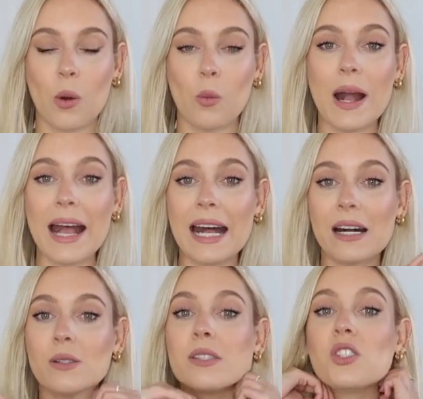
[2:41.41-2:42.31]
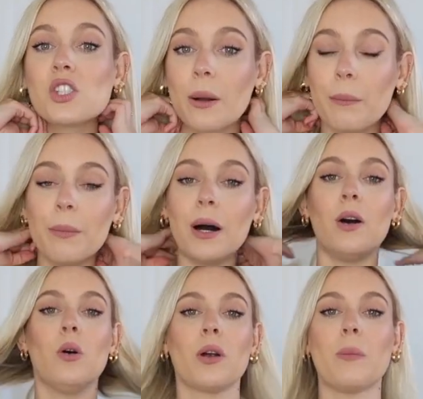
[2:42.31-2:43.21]
a warehouse jumper
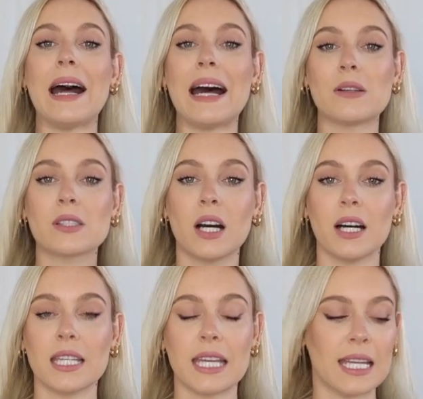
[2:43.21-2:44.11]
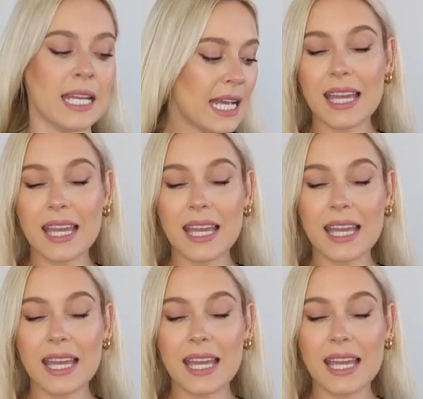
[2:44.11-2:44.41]
or a warehouse cardigan.